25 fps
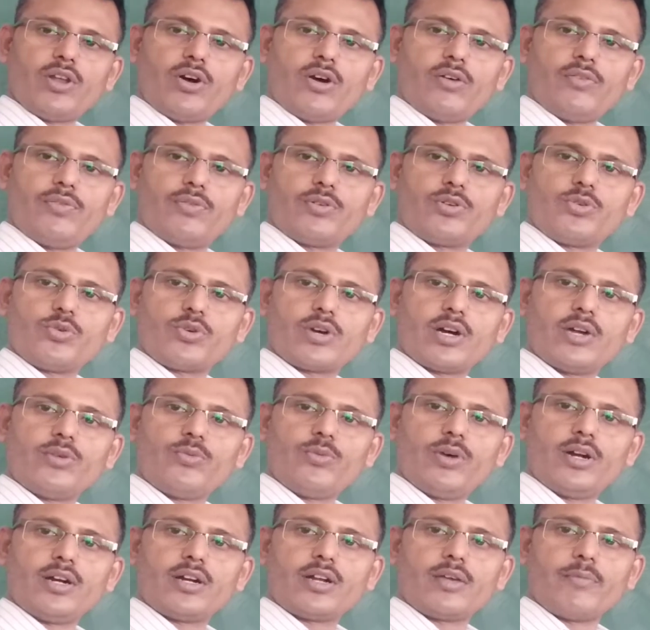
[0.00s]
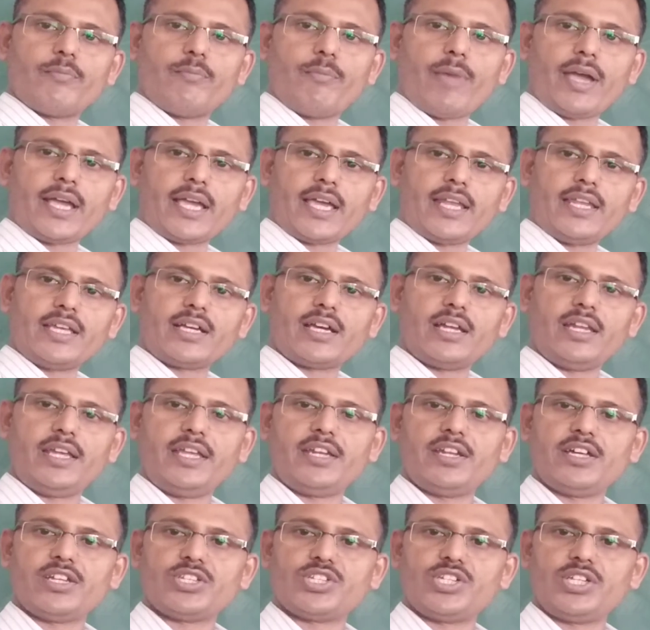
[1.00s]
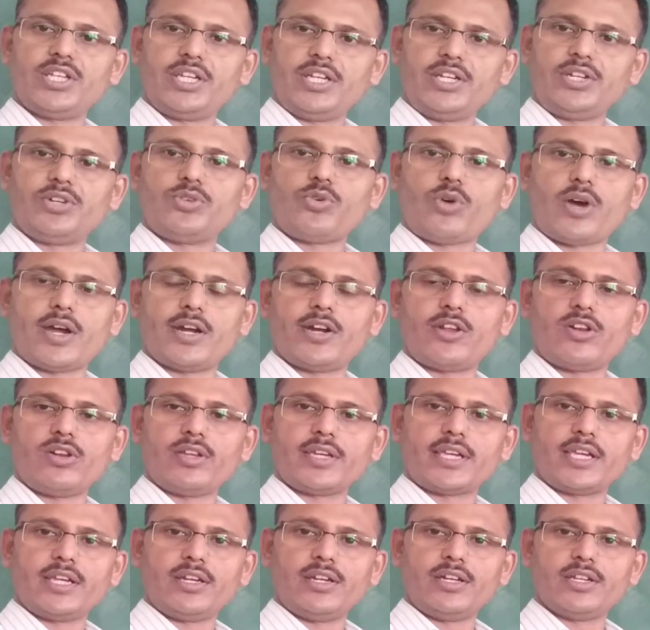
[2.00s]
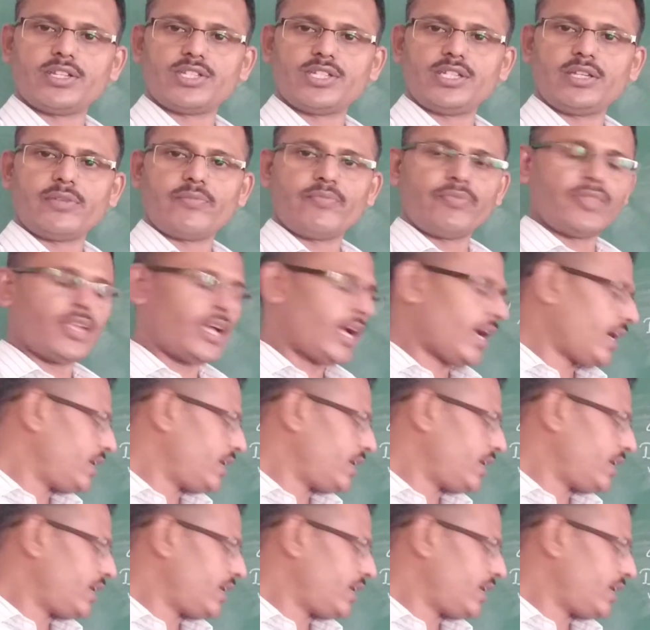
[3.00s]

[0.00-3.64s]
of to convert mechanical energy into hydraulic energy,